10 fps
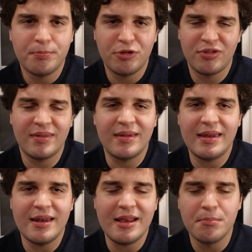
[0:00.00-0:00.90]
just
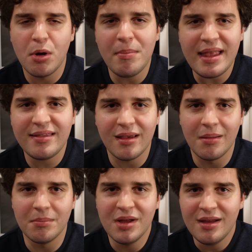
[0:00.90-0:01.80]
in
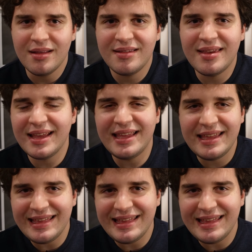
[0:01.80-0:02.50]
momentum to